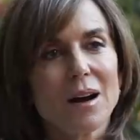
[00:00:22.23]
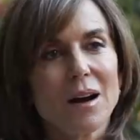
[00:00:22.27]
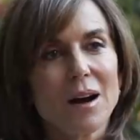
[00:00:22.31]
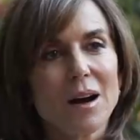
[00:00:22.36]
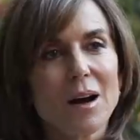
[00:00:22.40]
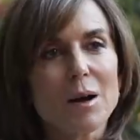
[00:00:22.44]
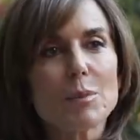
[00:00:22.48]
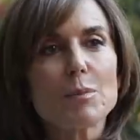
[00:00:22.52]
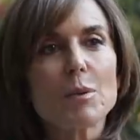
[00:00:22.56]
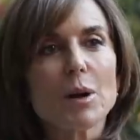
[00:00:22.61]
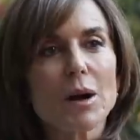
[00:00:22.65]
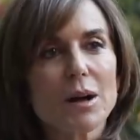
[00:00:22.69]

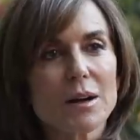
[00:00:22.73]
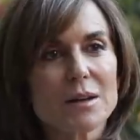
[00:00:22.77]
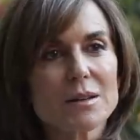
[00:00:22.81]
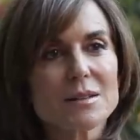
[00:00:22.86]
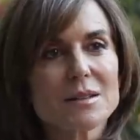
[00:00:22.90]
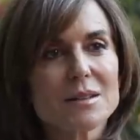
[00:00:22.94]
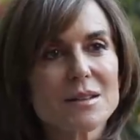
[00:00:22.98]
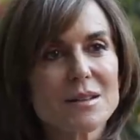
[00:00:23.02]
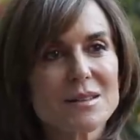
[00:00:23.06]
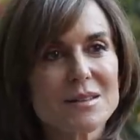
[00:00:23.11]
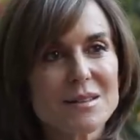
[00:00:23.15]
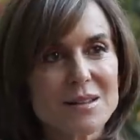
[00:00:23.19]
Our
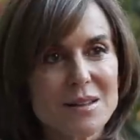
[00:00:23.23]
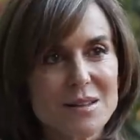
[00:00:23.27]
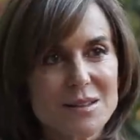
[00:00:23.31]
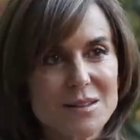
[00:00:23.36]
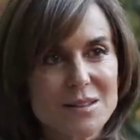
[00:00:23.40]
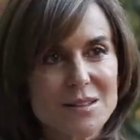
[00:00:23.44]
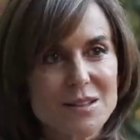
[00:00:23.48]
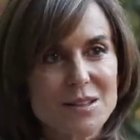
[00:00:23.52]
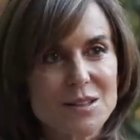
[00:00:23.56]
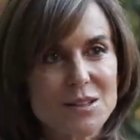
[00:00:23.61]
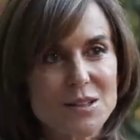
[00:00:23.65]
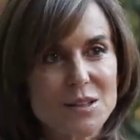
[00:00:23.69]
Parkinson's
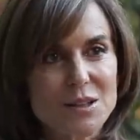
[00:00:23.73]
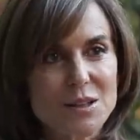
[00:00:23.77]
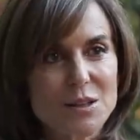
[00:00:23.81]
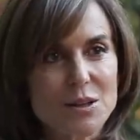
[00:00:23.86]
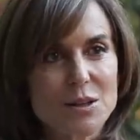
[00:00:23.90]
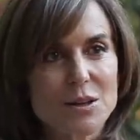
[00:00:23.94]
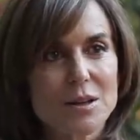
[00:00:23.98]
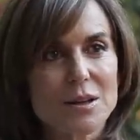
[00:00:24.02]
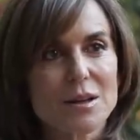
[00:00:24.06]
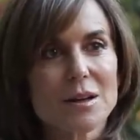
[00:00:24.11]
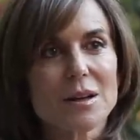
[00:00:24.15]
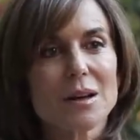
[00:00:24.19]

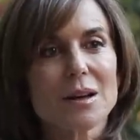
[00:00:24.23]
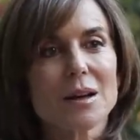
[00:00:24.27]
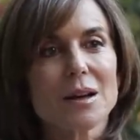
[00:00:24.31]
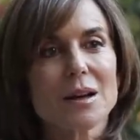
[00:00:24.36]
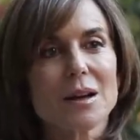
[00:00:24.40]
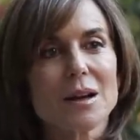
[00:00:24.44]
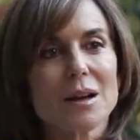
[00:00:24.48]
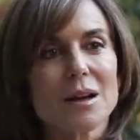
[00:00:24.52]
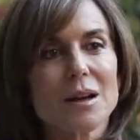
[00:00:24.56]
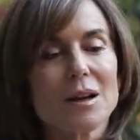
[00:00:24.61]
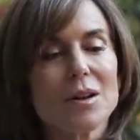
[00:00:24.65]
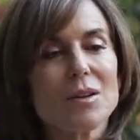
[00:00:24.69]
Institute
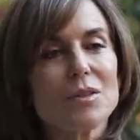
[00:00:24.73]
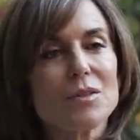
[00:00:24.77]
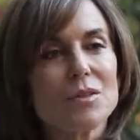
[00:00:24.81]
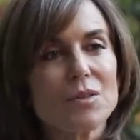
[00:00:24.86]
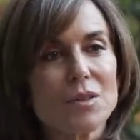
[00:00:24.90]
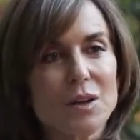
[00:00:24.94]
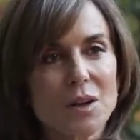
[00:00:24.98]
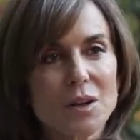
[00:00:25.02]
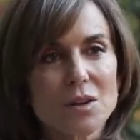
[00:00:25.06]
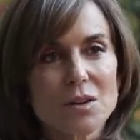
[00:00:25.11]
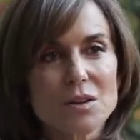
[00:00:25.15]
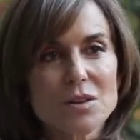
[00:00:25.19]

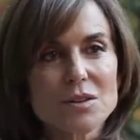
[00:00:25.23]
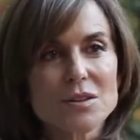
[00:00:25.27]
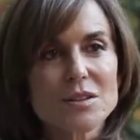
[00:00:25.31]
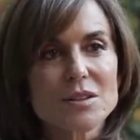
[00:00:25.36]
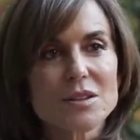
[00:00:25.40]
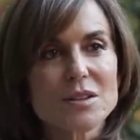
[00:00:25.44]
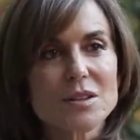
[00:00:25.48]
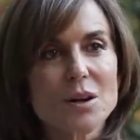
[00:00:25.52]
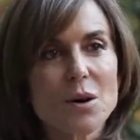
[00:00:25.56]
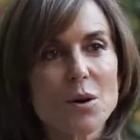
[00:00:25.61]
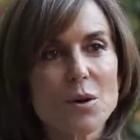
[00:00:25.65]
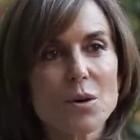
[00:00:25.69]
feels
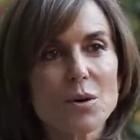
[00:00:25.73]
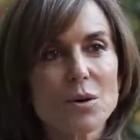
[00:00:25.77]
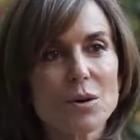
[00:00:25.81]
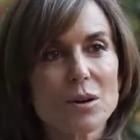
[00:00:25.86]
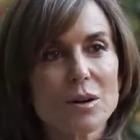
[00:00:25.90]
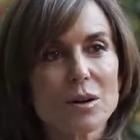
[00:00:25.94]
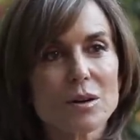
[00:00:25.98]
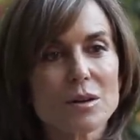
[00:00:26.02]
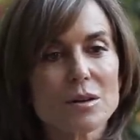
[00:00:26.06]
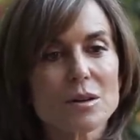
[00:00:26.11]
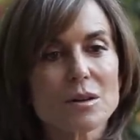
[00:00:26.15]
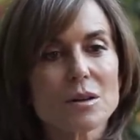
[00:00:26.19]
so
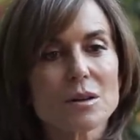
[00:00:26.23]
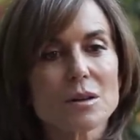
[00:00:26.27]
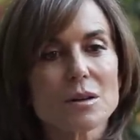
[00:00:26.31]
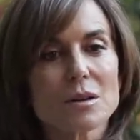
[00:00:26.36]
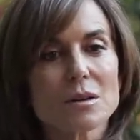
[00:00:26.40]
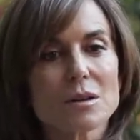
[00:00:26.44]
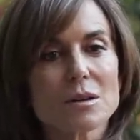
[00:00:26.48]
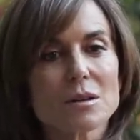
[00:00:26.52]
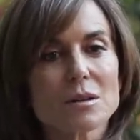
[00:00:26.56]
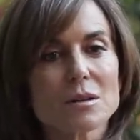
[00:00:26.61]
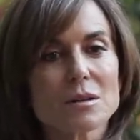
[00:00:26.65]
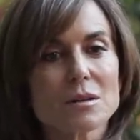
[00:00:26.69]

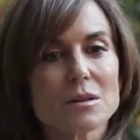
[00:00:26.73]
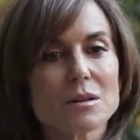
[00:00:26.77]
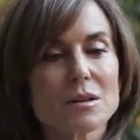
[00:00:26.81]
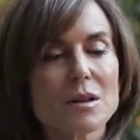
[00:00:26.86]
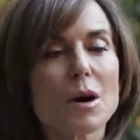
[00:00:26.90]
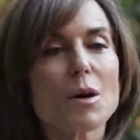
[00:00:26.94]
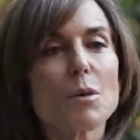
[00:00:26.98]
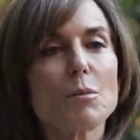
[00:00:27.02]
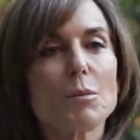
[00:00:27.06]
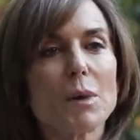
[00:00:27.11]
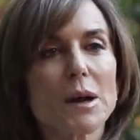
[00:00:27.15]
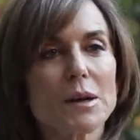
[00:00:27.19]

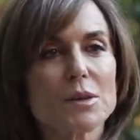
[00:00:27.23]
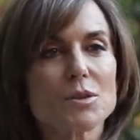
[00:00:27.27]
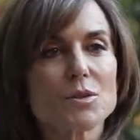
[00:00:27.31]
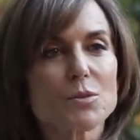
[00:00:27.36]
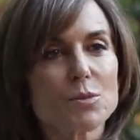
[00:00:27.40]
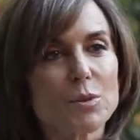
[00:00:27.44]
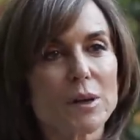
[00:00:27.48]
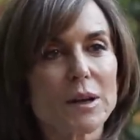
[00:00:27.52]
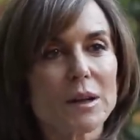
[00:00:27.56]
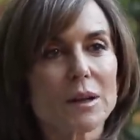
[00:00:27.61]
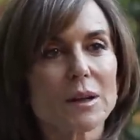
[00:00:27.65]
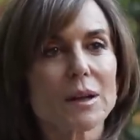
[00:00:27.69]
so much
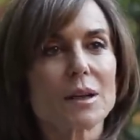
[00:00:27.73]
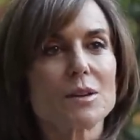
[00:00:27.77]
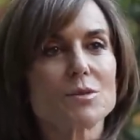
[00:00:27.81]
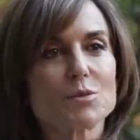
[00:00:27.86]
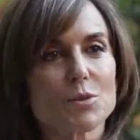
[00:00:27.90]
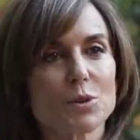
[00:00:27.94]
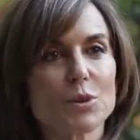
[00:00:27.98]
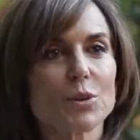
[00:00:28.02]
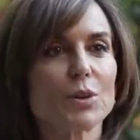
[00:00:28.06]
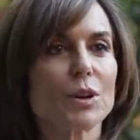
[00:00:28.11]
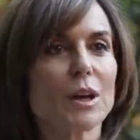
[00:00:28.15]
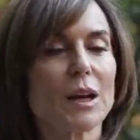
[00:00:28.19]
really
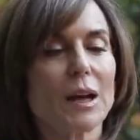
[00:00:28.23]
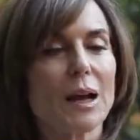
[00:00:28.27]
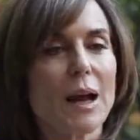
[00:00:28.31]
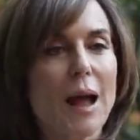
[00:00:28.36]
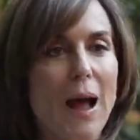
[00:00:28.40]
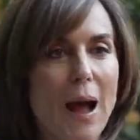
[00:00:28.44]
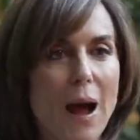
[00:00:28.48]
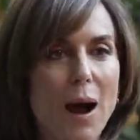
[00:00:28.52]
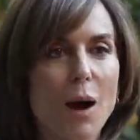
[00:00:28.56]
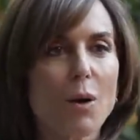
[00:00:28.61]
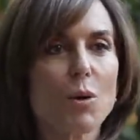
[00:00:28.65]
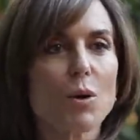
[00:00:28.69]
truly
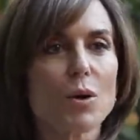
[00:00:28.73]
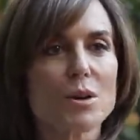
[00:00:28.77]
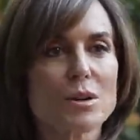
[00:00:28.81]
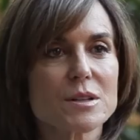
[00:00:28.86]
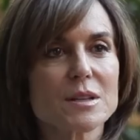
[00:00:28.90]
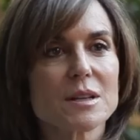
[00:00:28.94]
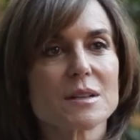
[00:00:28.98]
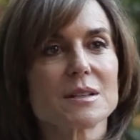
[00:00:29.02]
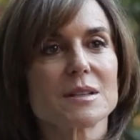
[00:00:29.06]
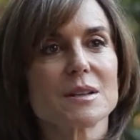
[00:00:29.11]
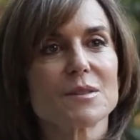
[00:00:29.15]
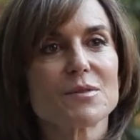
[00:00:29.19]

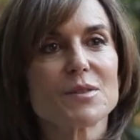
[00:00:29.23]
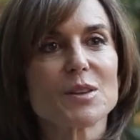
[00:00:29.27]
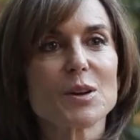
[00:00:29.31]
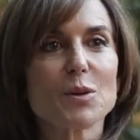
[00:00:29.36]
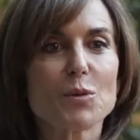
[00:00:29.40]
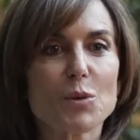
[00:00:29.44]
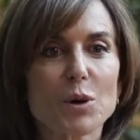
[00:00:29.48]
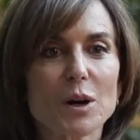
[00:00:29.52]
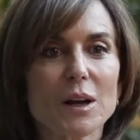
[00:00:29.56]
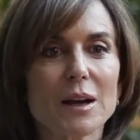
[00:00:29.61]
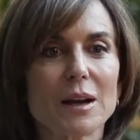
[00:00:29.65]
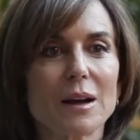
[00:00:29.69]
ours, as if they're
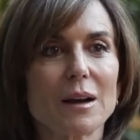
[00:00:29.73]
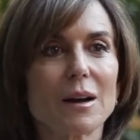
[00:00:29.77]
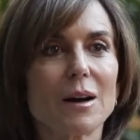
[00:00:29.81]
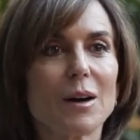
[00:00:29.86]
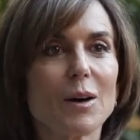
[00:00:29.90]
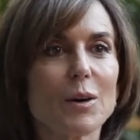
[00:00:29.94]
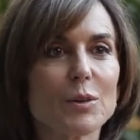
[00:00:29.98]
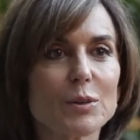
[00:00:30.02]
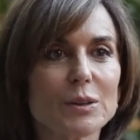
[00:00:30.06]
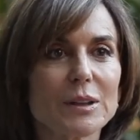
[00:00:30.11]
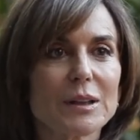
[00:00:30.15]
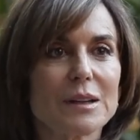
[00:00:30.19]
working
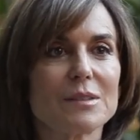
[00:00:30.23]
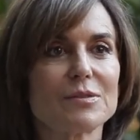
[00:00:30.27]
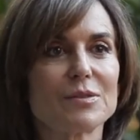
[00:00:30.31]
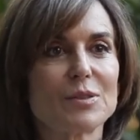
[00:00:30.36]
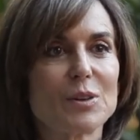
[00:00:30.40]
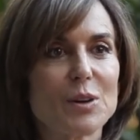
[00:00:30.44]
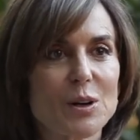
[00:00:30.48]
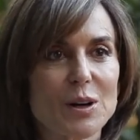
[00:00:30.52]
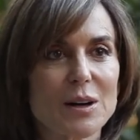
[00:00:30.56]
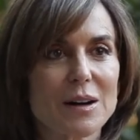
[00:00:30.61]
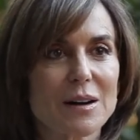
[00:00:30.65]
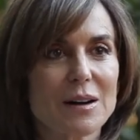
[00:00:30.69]
only
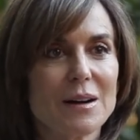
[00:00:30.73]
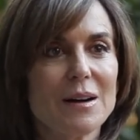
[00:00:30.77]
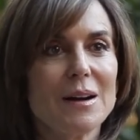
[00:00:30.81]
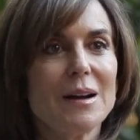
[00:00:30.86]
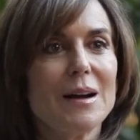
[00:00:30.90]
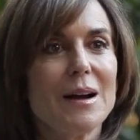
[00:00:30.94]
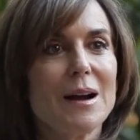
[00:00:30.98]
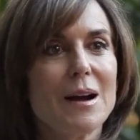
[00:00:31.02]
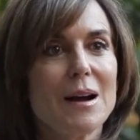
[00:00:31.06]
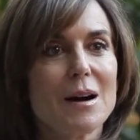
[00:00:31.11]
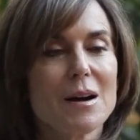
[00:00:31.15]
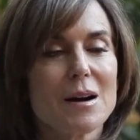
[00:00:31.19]
for
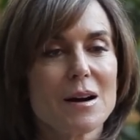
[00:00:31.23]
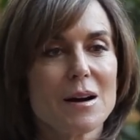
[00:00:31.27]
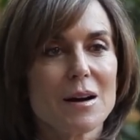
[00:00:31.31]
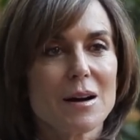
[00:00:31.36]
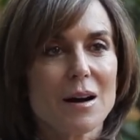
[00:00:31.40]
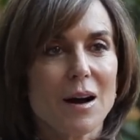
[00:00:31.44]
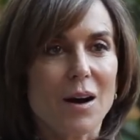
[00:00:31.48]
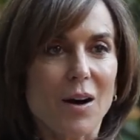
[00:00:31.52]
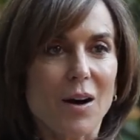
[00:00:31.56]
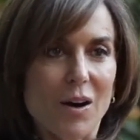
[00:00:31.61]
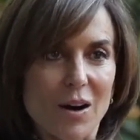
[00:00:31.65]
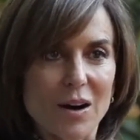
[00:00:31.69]

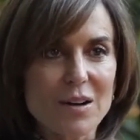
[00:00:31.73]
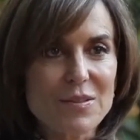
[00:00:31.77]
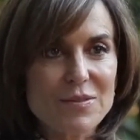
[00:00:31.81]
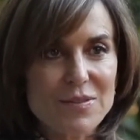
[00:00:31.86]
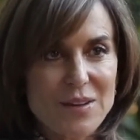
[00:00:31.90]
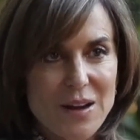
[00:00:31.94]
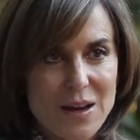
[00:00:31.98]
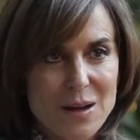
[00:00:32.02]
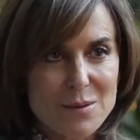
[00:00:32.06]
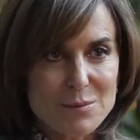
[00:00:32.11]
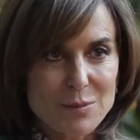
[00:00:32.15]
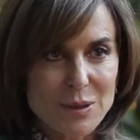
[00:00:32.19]
our
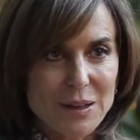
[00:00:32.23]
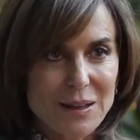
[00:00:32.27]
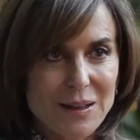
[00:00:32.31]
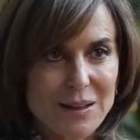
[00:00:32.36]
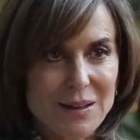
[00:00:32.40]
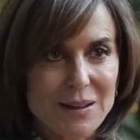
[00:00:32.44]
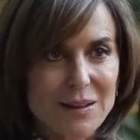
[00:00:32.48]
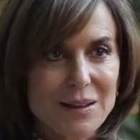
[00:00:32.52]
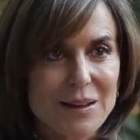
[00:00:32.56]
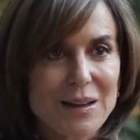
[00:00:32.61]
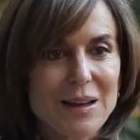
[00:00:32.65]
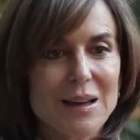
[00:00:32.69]

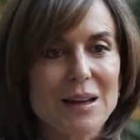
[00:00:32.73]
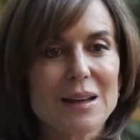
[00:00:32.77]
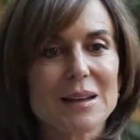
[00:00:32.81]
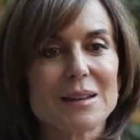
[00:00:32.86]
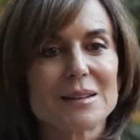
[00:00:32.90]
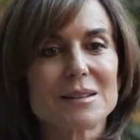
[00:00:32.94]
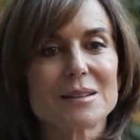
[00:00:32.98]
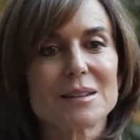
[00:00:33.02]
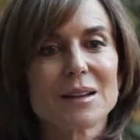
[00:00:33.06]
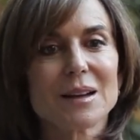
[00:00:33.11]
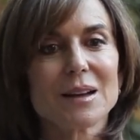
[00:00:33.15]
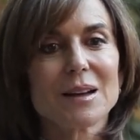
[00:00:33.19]
family
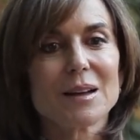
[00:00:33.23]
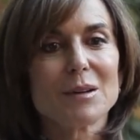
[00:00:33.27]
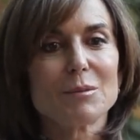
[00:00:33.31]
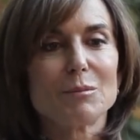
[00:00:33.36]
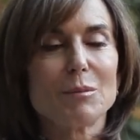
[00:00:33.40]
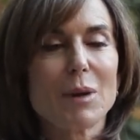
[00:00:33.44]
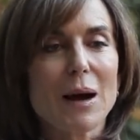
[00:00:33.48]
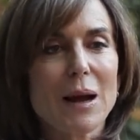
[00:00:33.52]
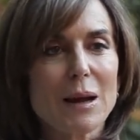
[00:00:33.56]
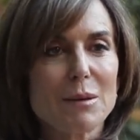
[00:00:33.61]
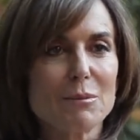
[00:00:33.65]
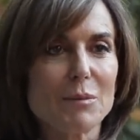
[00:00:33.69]
and
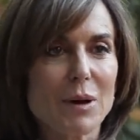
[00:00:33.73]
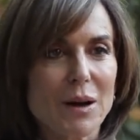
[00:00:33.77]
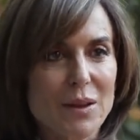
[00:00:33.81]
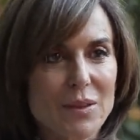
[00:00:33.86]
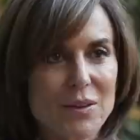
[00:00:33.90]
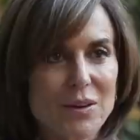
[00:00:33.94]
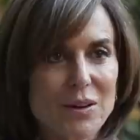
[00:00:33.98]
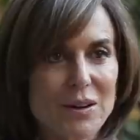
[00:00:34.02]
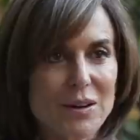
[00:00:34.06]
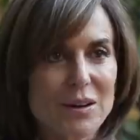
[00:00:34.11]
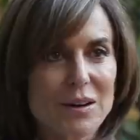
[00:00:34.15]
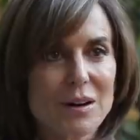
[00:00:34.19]
my
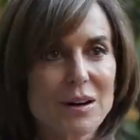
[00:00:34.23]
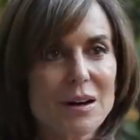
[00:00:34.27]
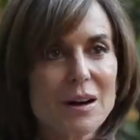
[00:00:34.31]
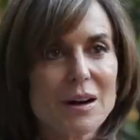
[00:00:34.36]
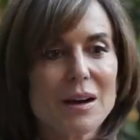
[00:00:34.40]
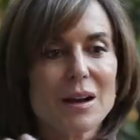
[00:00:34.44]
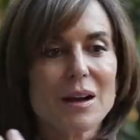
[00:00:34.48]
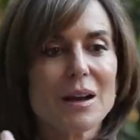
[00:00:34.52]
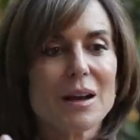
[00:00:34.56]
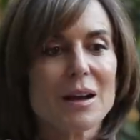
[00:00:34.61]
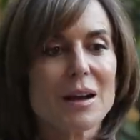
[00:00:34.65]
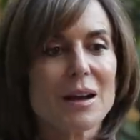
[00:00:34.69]
mother,
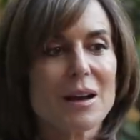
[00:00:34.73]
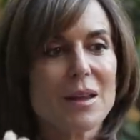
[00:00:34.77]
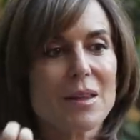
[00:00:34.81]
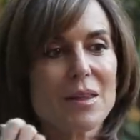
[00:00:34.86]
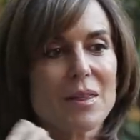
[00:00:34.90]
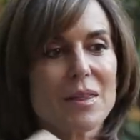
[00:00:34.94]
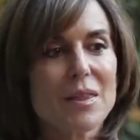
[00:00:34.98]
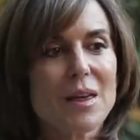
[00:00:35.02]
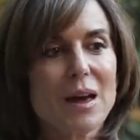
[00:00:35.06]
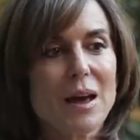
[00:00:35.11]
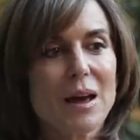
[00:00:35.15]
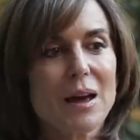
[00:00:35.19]

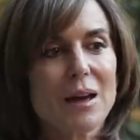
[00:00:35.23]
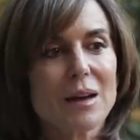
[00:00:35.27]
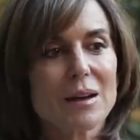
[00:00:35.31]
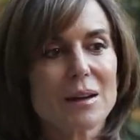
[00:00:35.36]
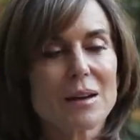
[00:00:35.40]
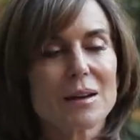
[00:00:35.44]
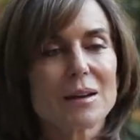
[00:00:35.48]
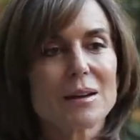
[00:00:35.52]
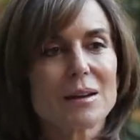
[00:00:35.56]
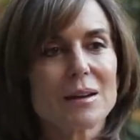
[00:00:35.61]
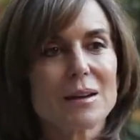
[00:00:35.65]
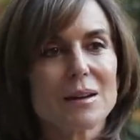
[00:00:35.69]
that
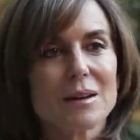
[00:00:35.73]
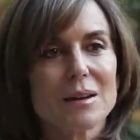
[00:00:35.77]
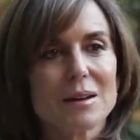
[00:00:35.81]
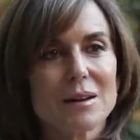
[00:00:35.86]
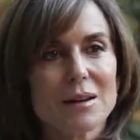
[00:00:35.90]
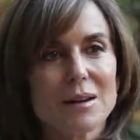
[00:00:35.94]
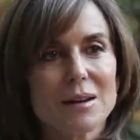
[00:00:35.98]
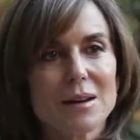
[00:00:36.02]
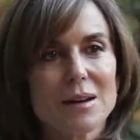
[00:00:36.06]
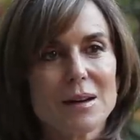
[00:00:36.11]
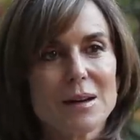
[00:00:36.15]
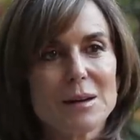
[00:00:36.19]

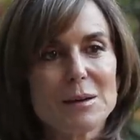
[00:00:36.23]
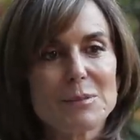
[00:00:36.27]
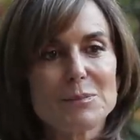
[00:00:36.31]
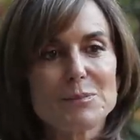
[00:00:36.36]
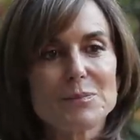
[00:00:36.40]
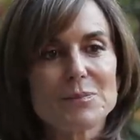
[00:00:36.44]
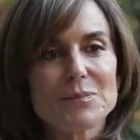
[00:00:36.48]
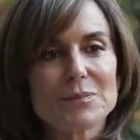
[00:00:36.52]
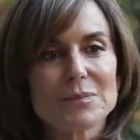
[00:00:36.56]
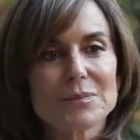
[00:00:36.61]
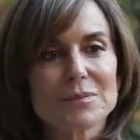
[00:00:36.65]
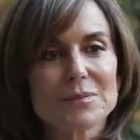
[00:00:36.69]

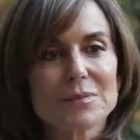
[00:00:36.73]
um,